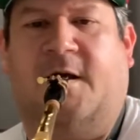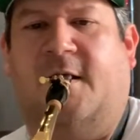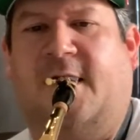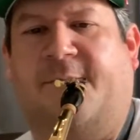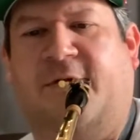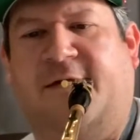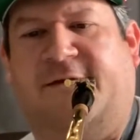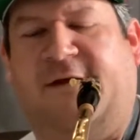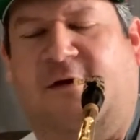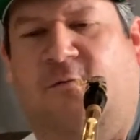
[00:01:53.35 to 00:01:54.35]
And I play the
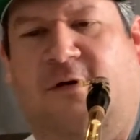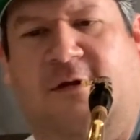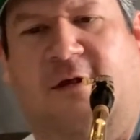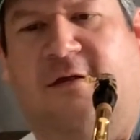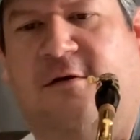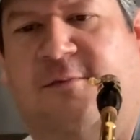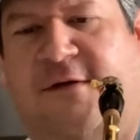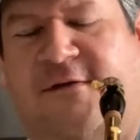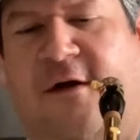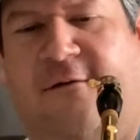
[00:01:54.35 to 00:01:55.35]
second one a little bit
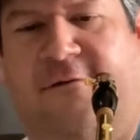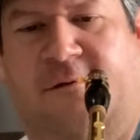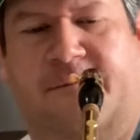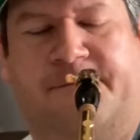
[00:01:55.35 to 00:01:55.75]
softer.